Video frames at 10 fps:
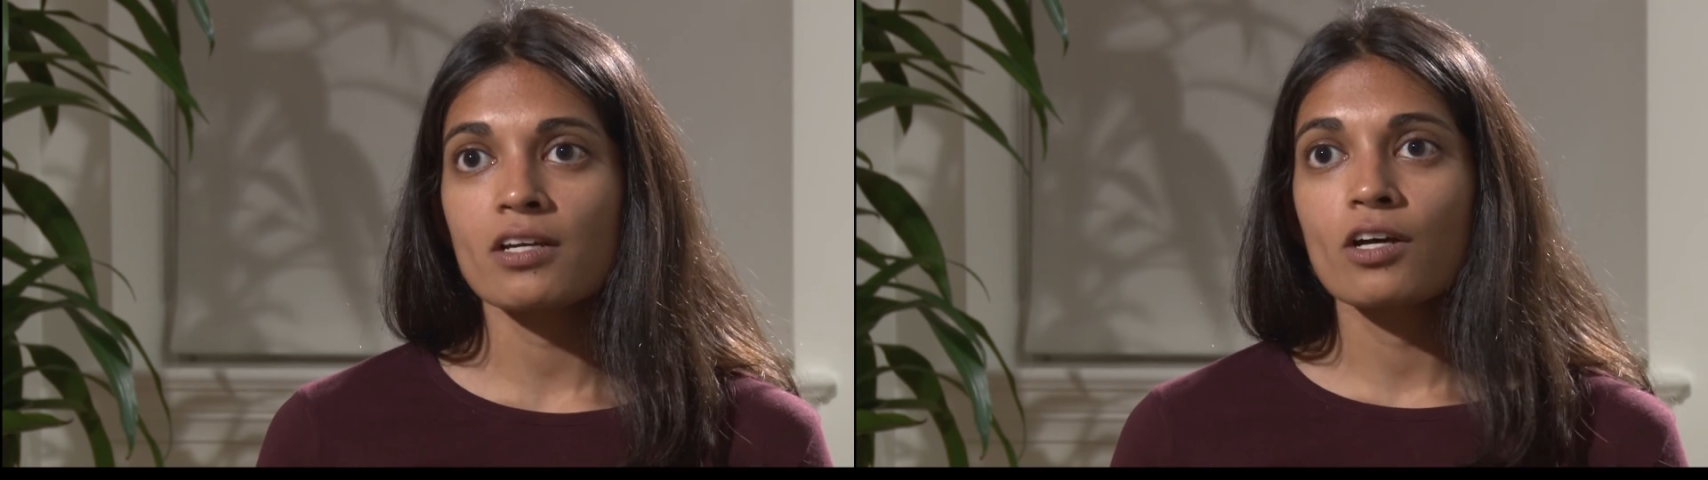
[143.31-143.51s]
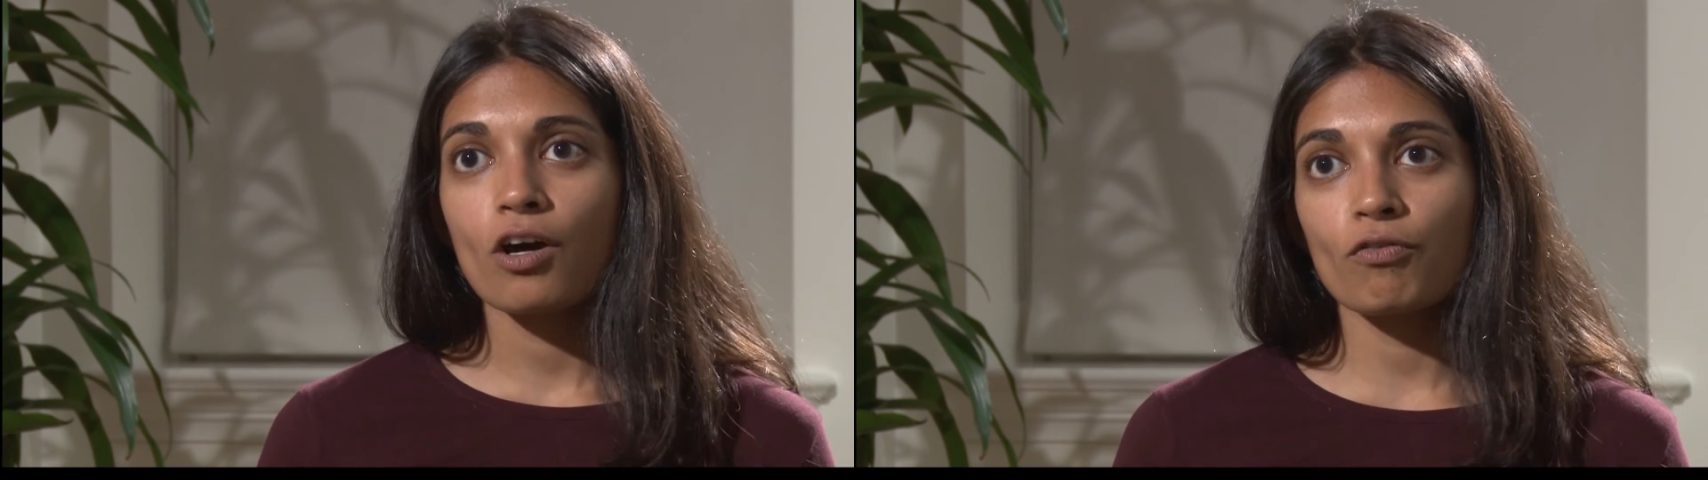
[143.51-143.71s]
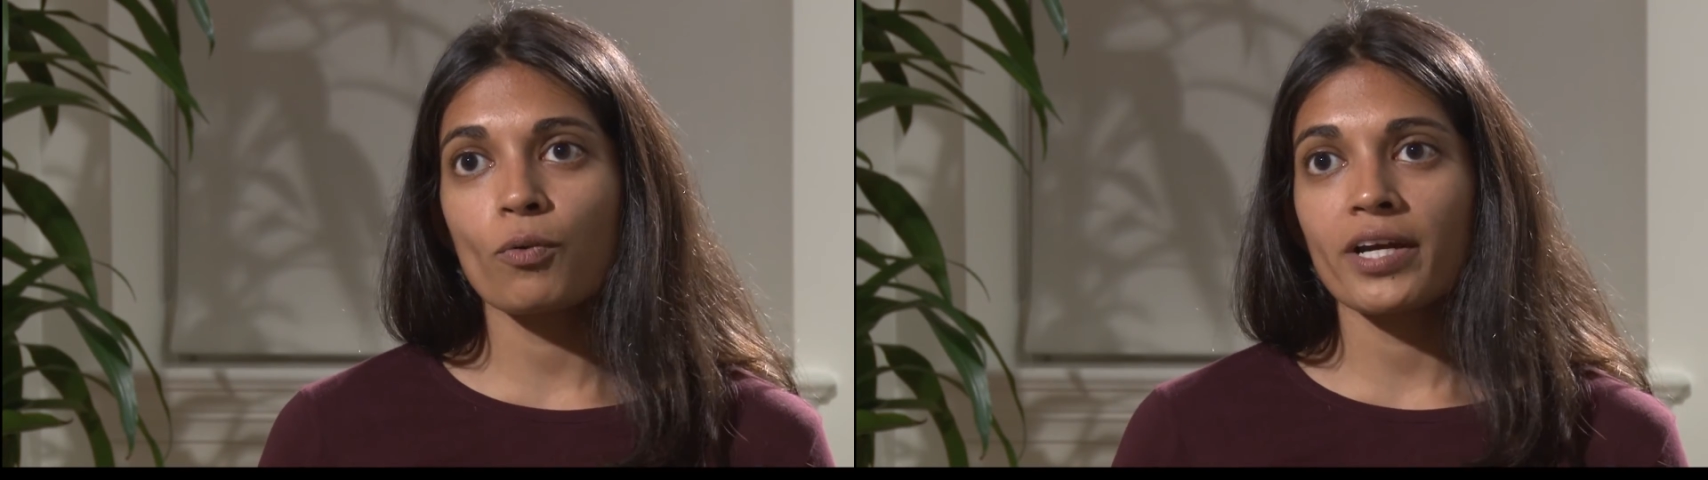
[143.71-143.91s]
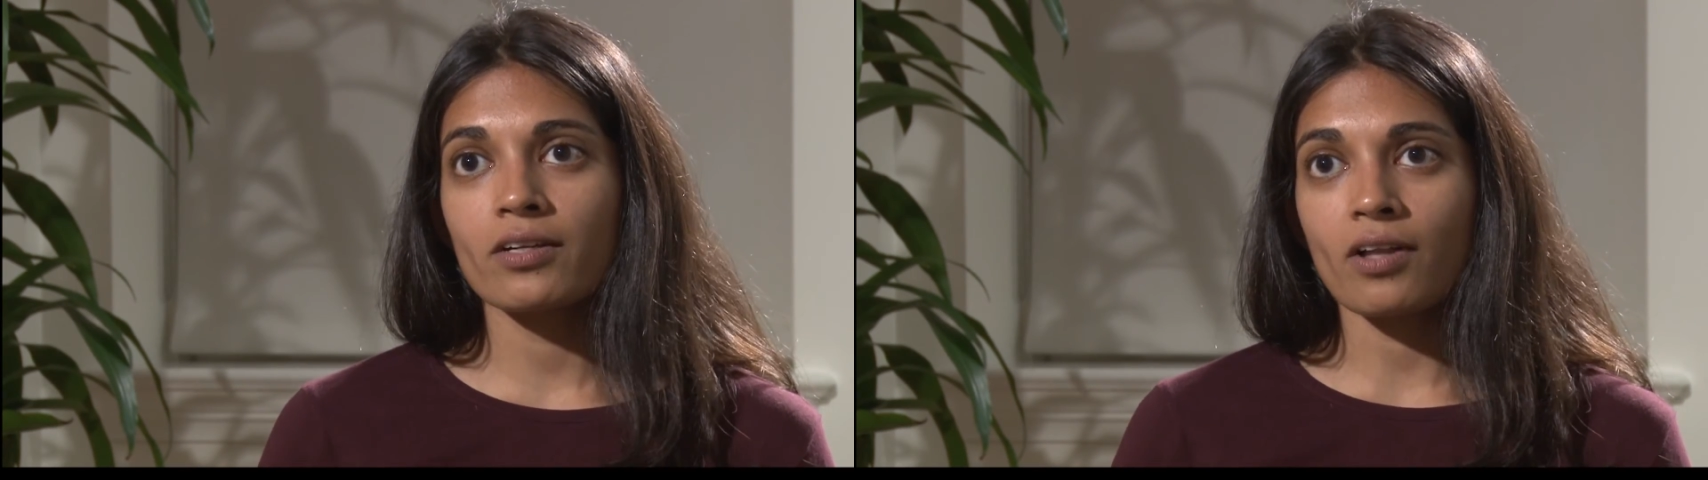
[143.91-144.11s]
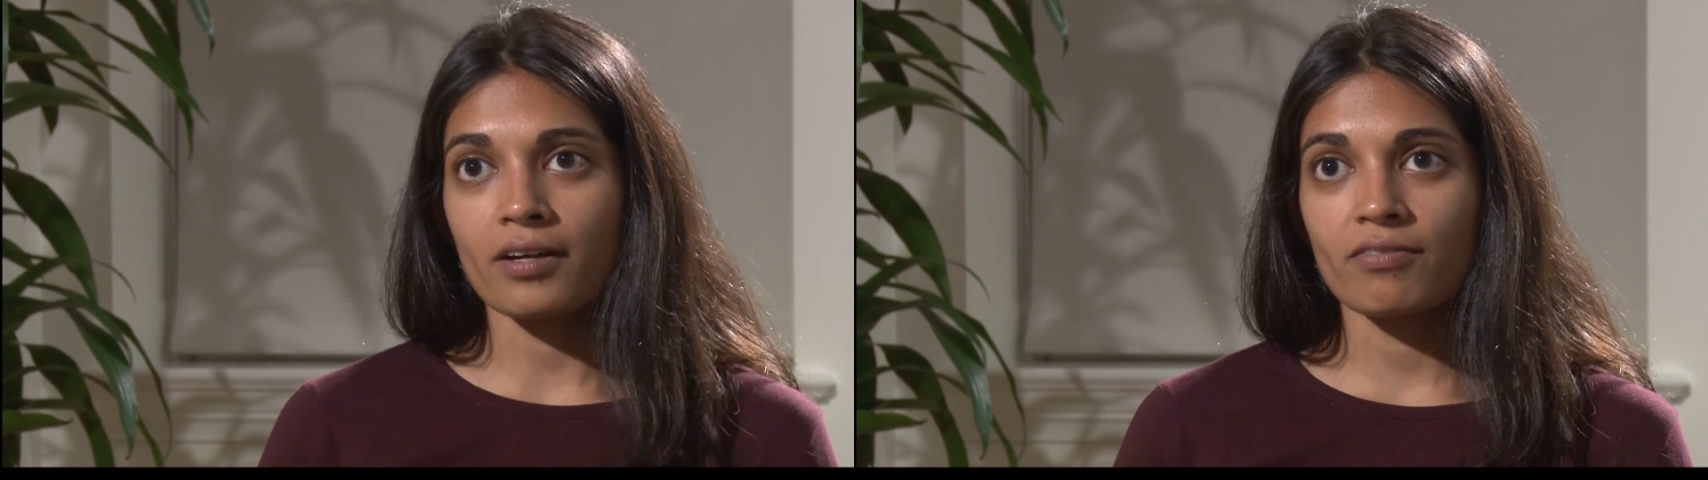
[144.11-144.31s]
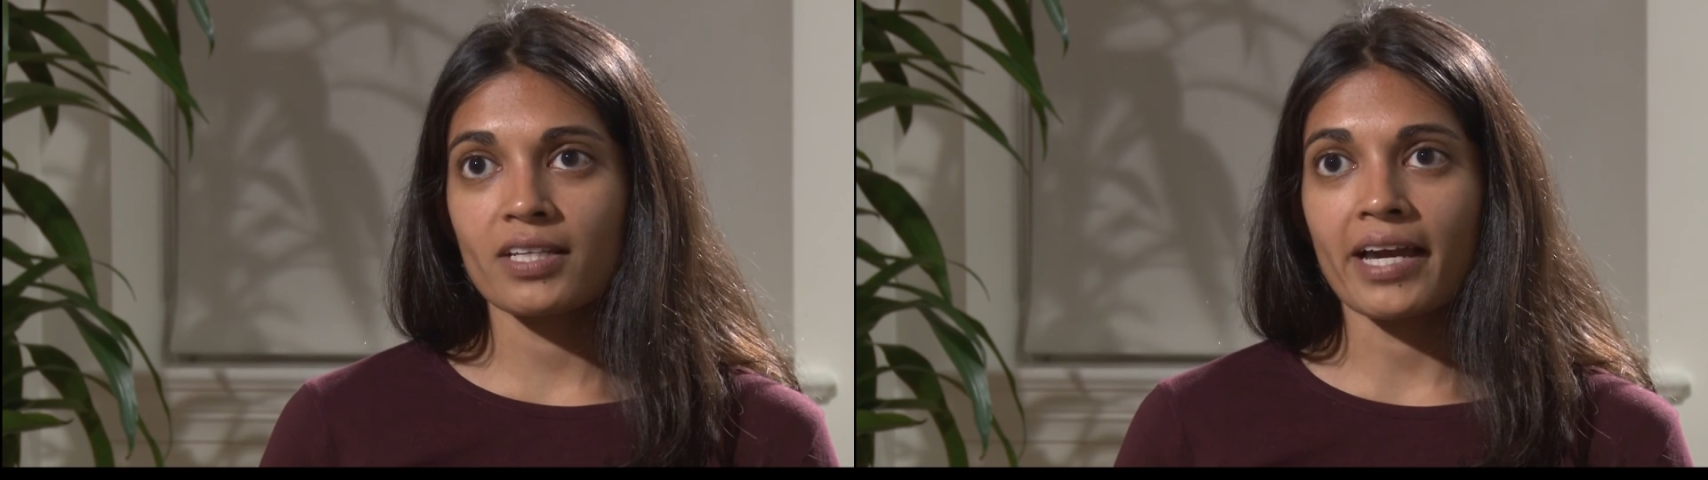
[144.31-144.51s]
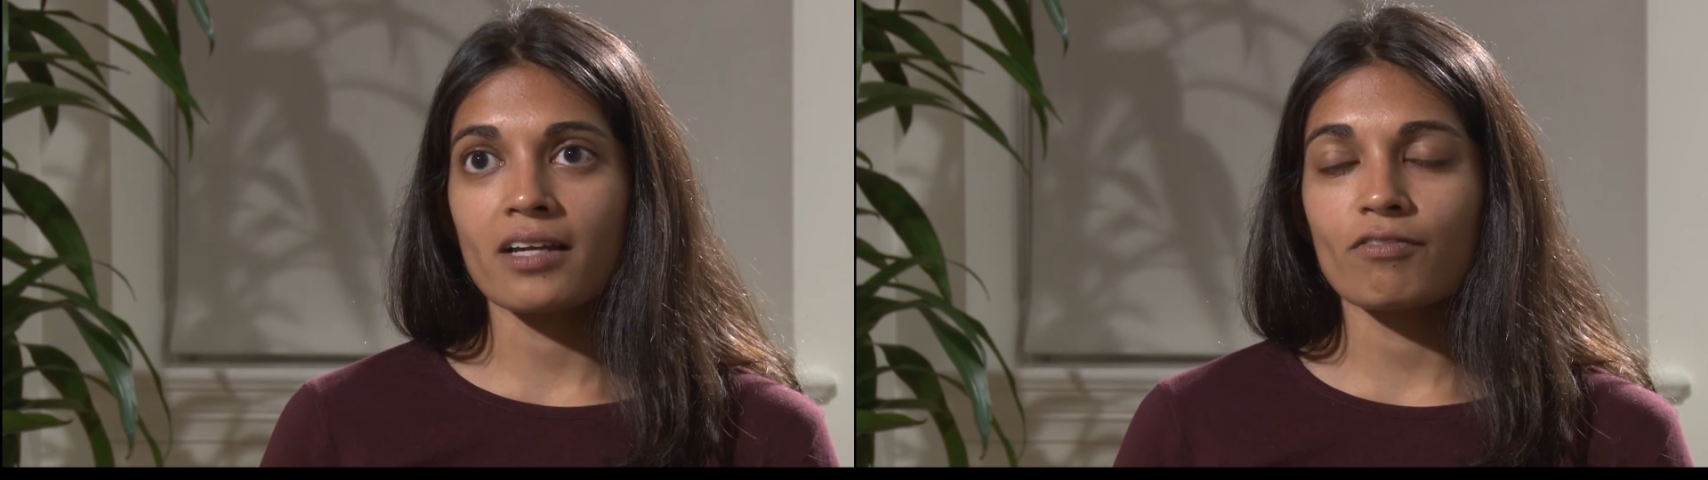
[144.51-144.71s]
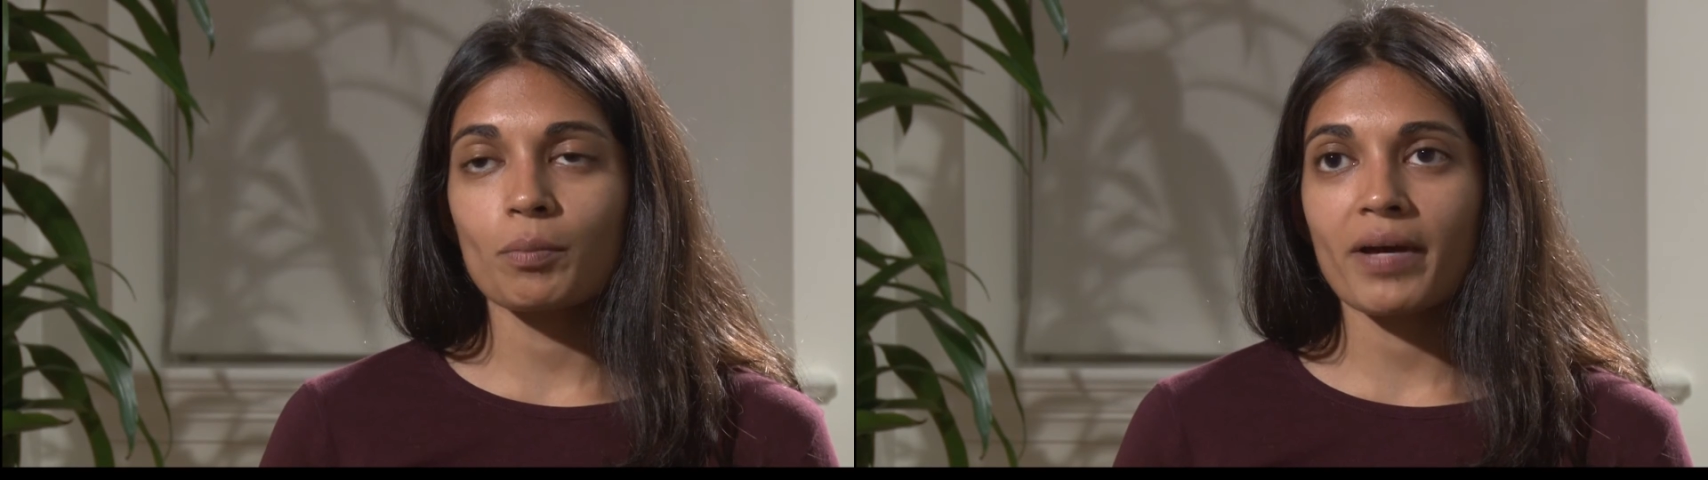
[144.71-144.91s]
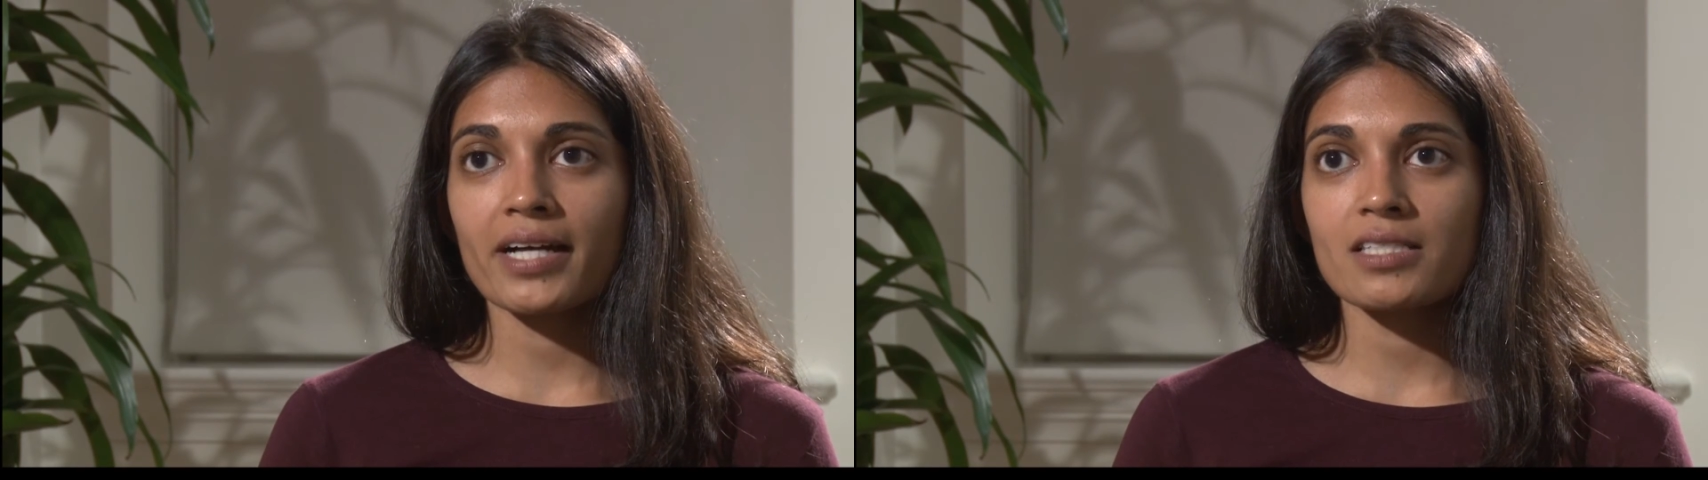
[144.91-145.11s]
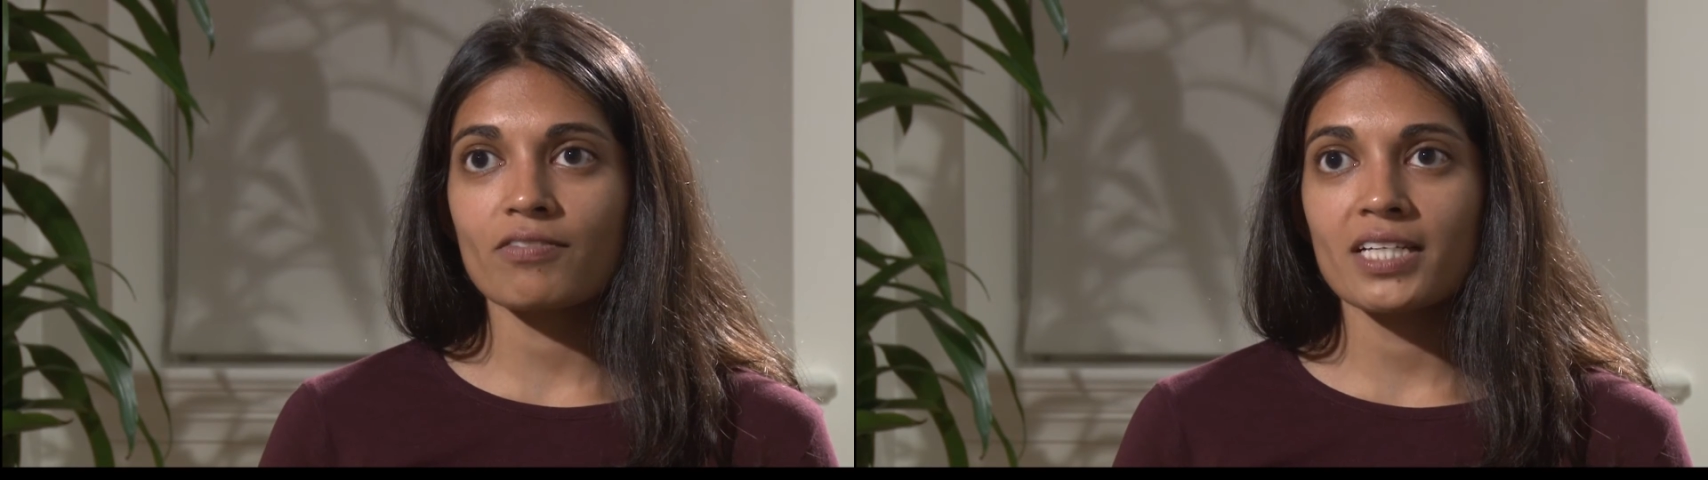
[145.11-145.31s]
avoid a lot of the negative
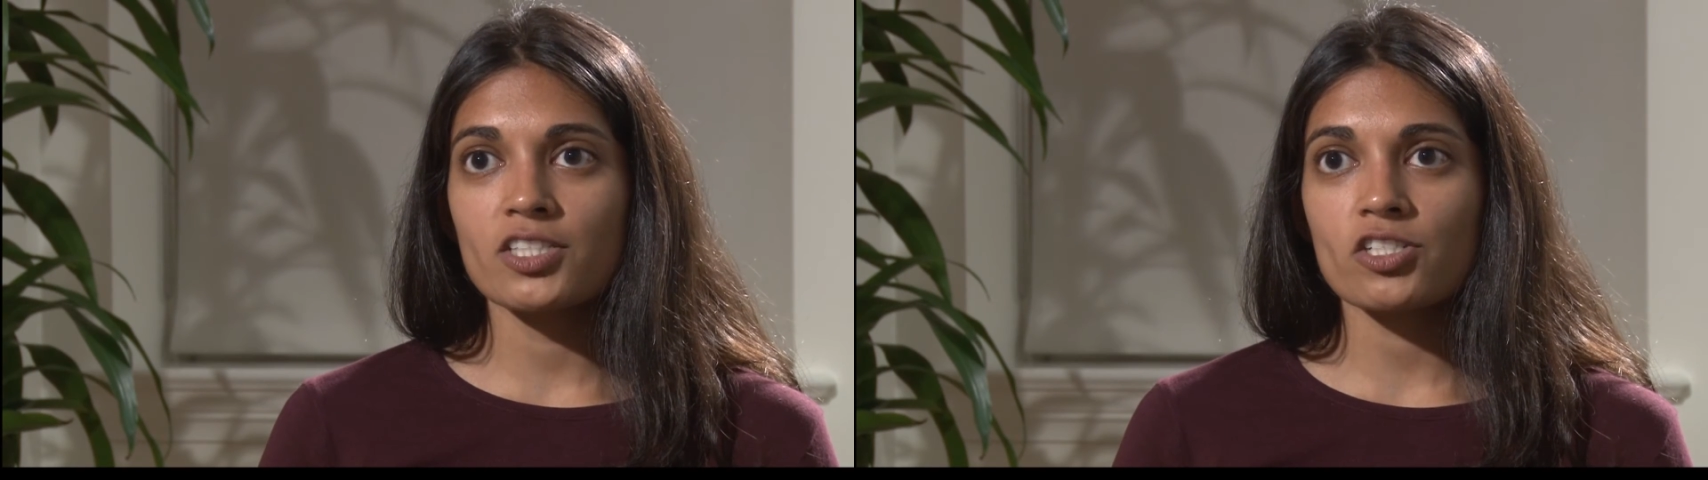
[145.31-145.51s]
impacts of heat